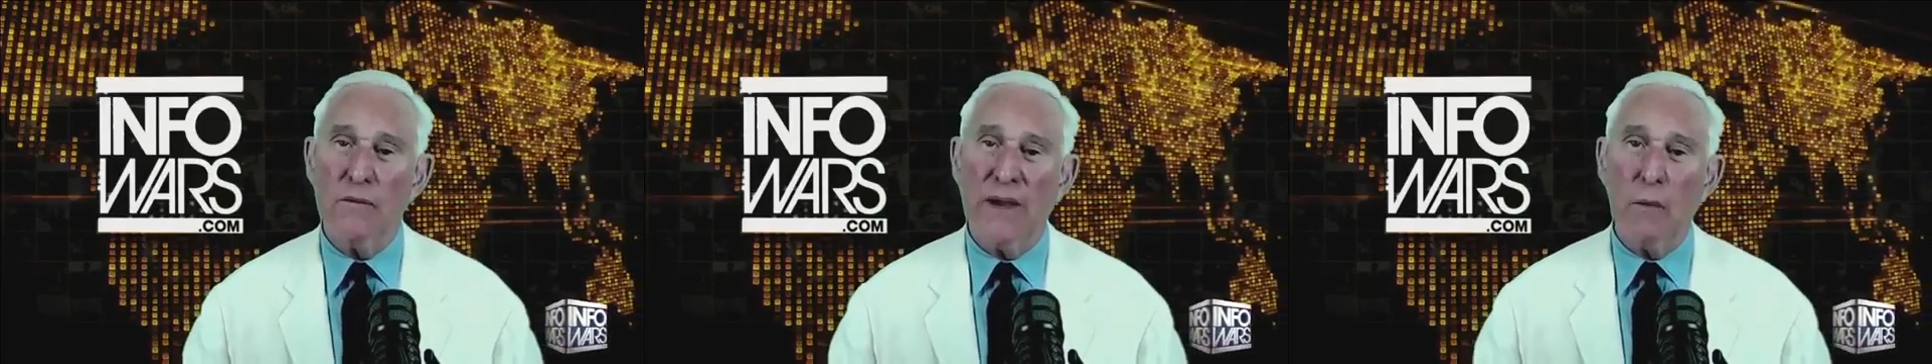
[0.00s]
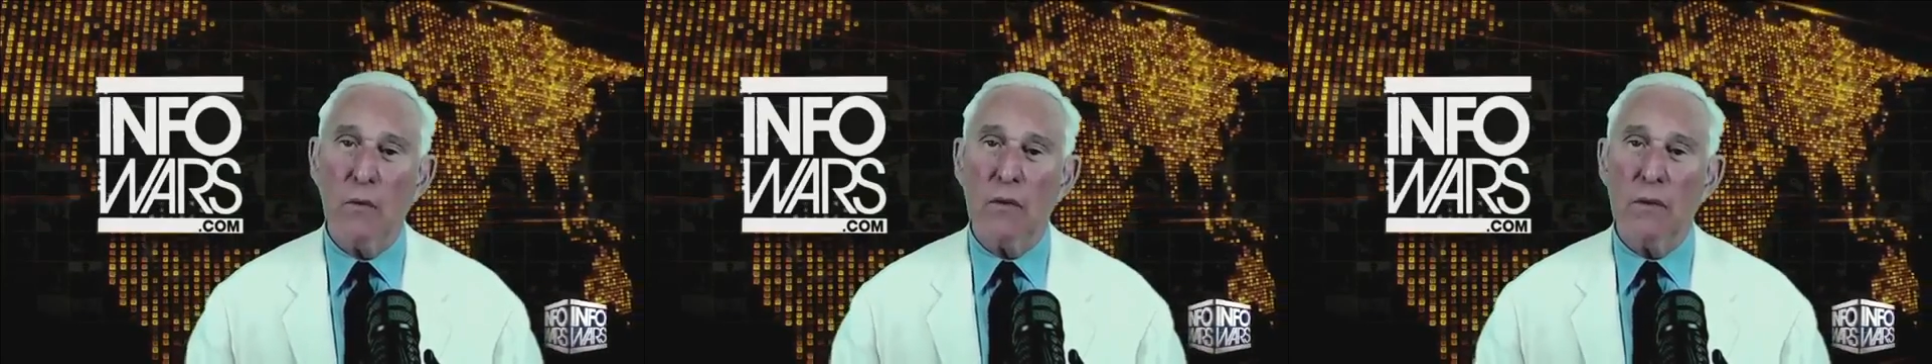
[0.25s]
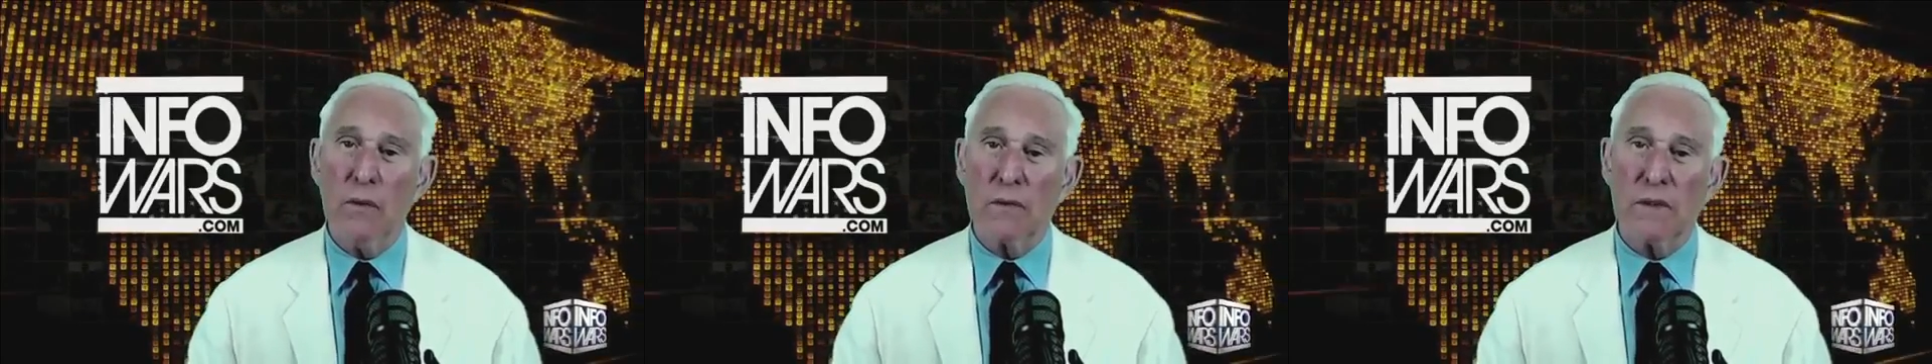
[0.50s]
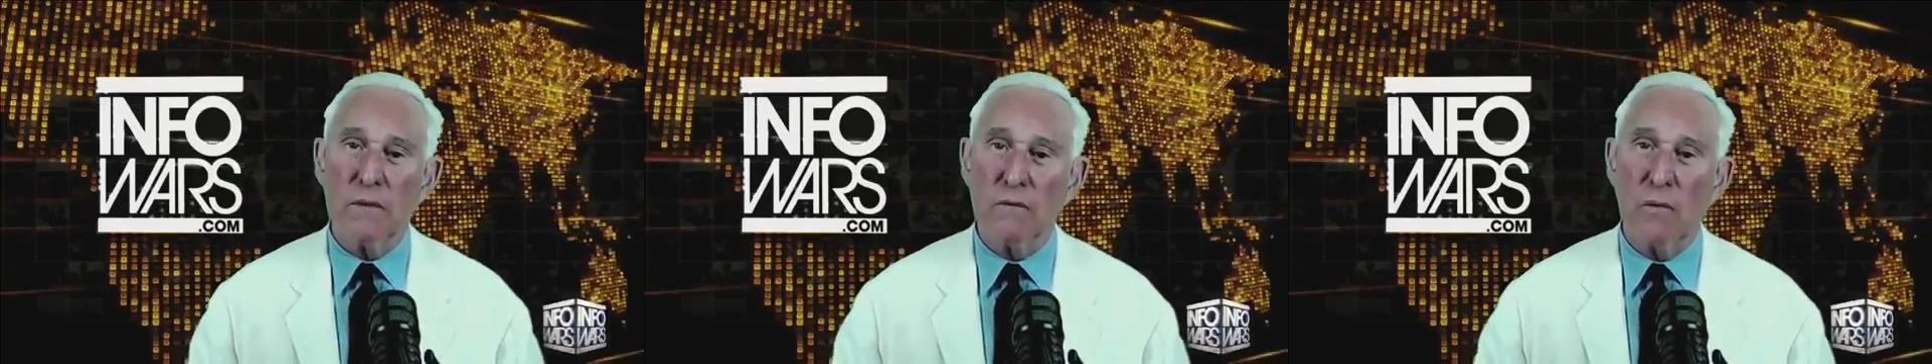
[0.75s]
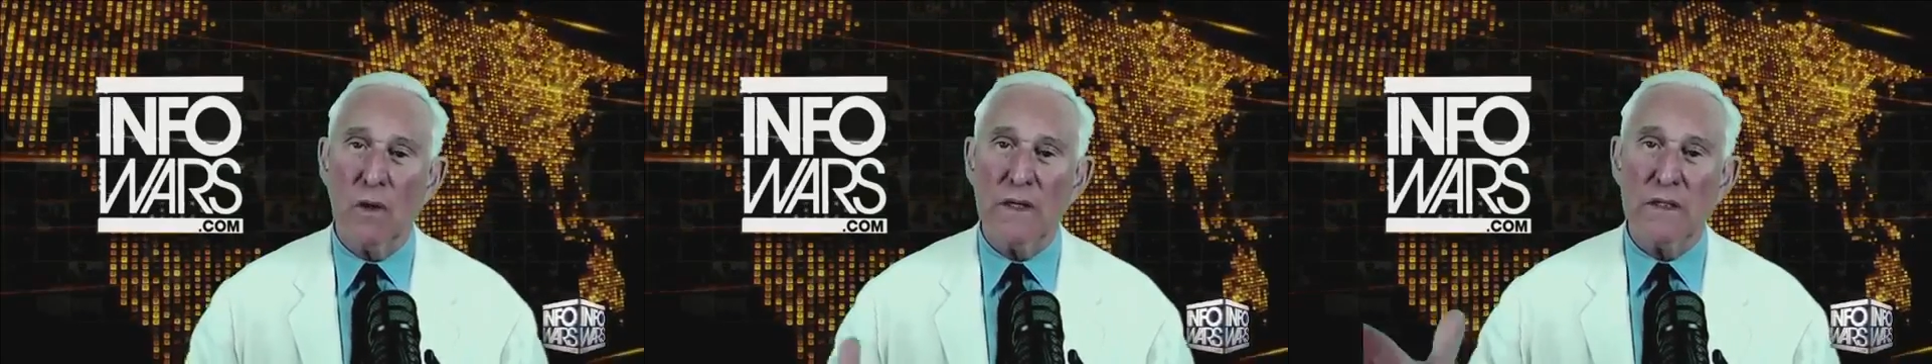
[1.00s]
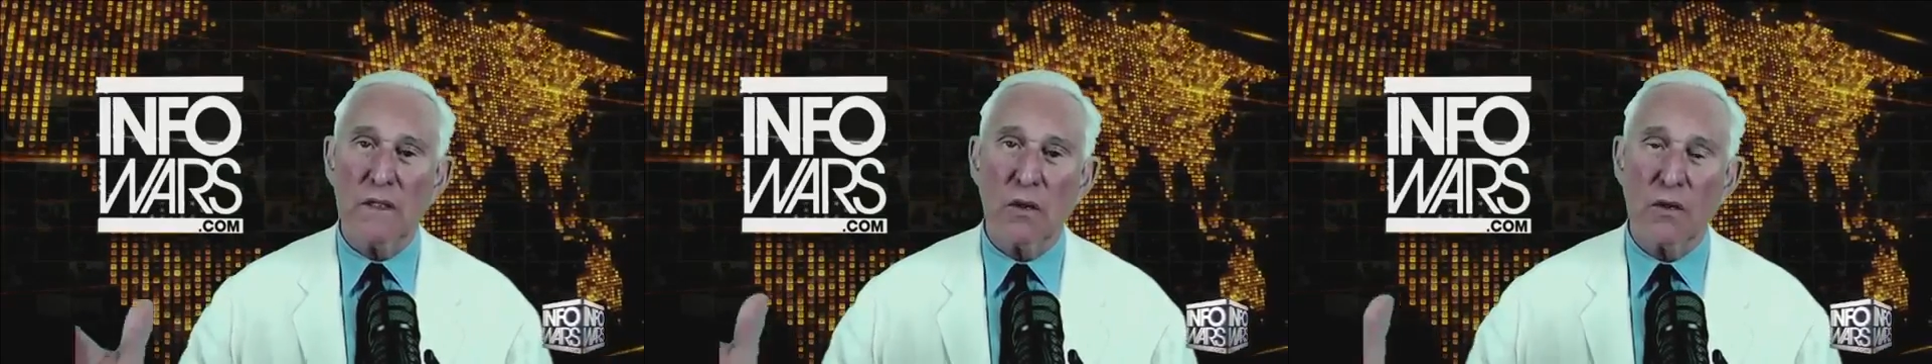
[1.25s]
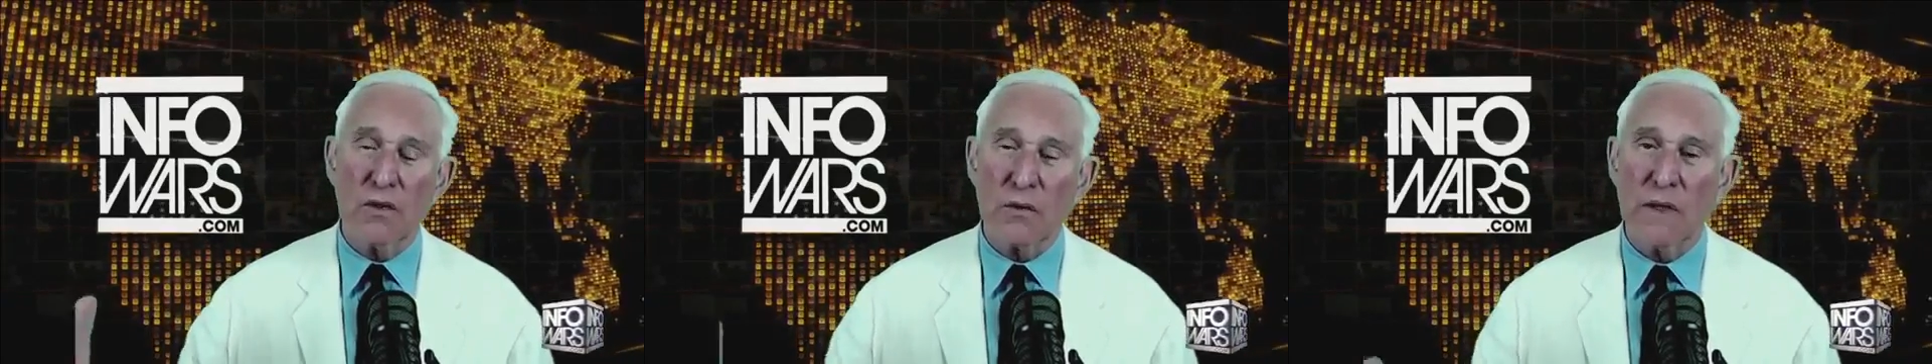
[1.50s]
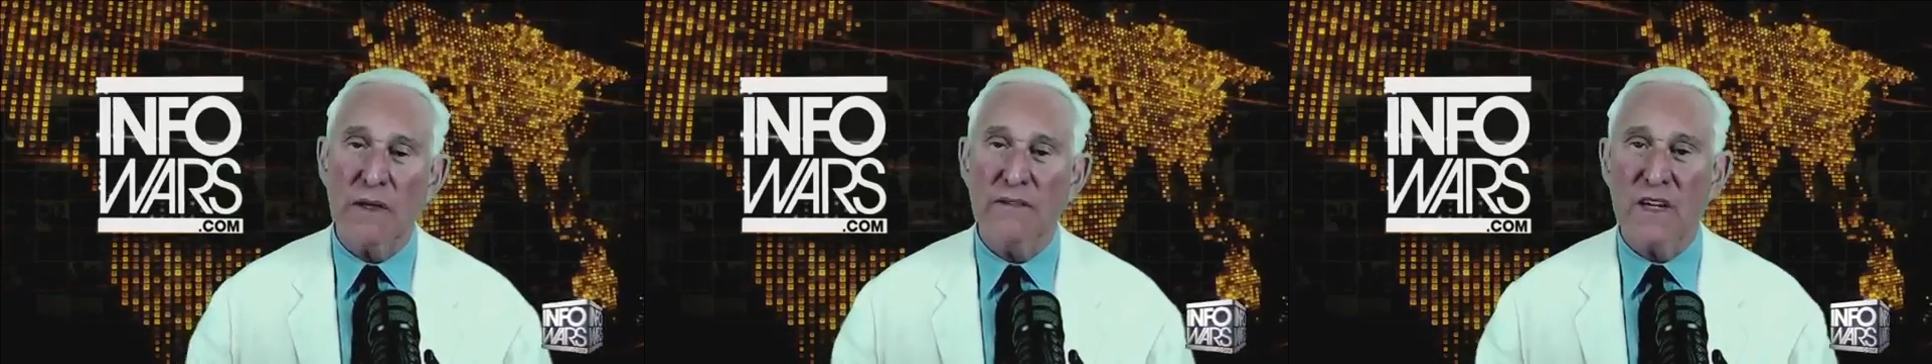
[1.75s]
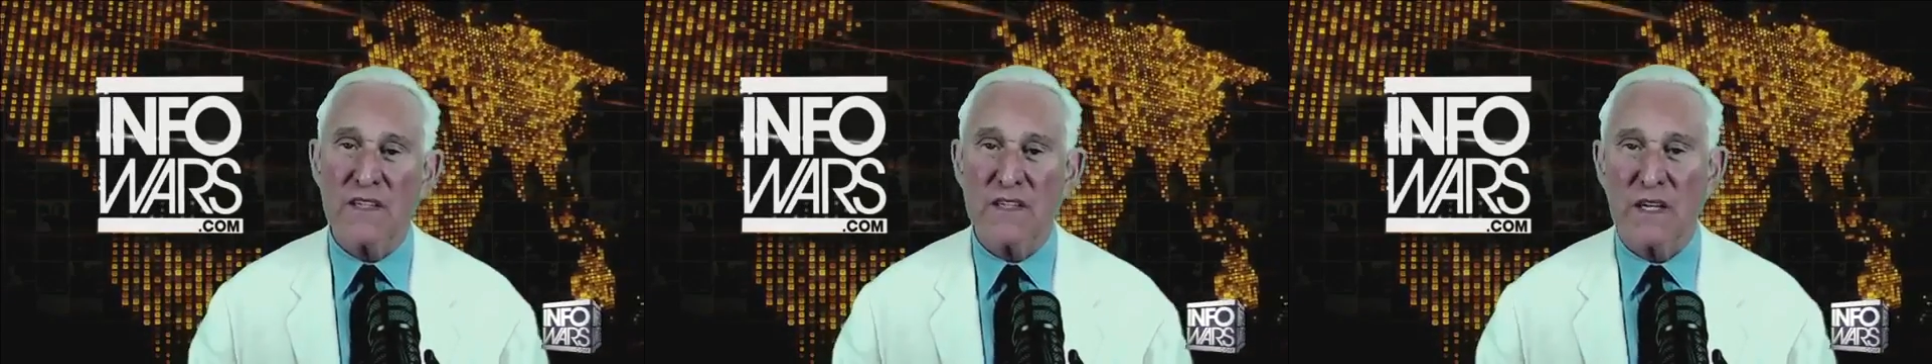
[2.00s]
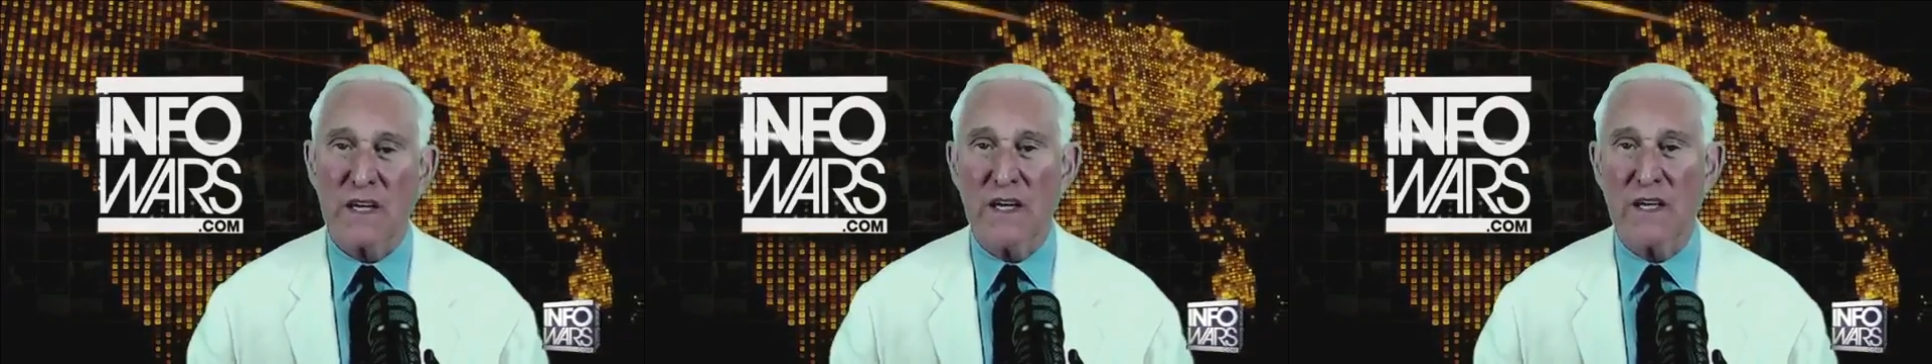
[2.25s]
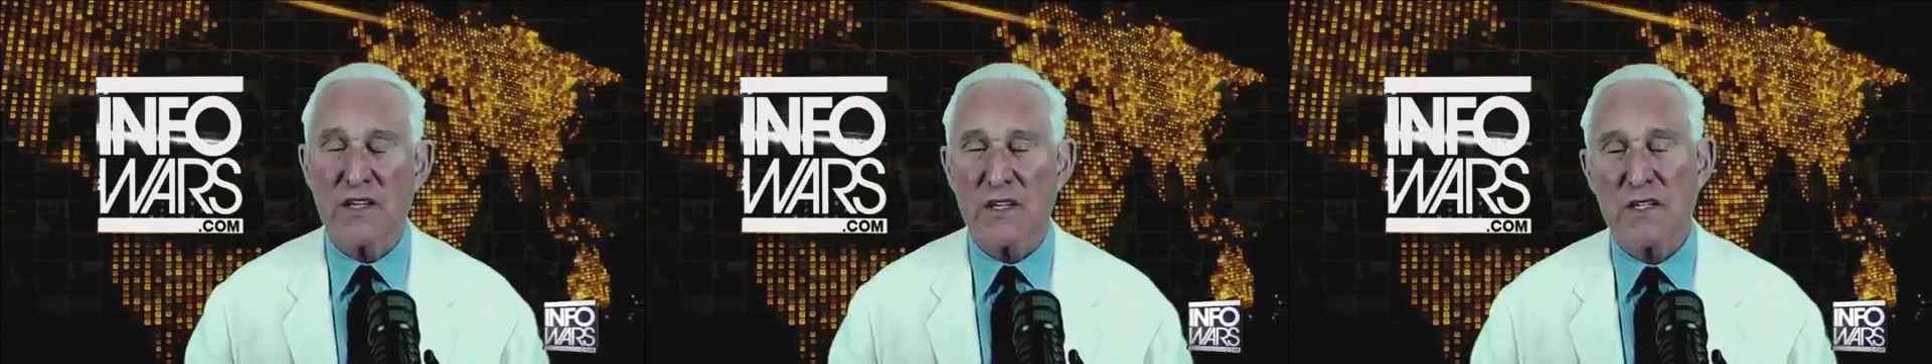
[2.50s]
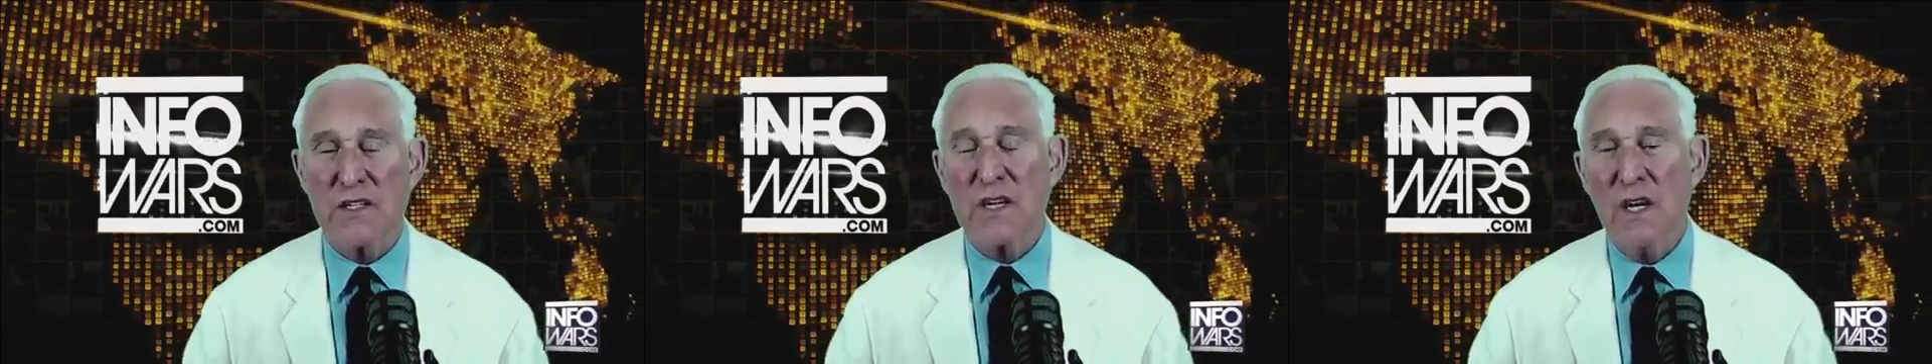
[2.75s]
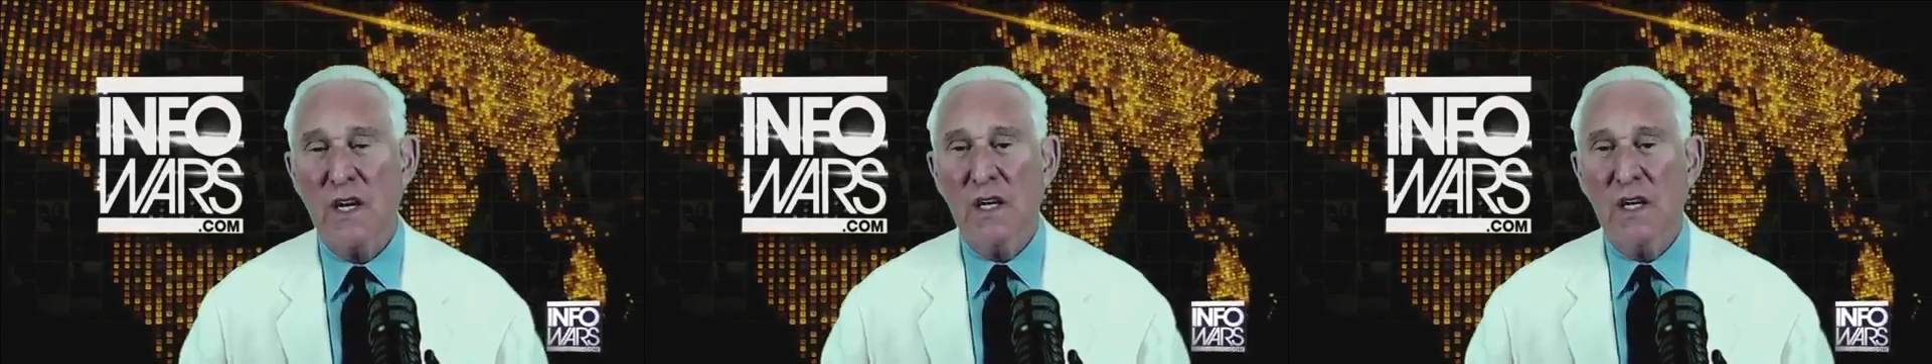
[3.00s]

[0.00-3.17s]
They will run cursory investigations.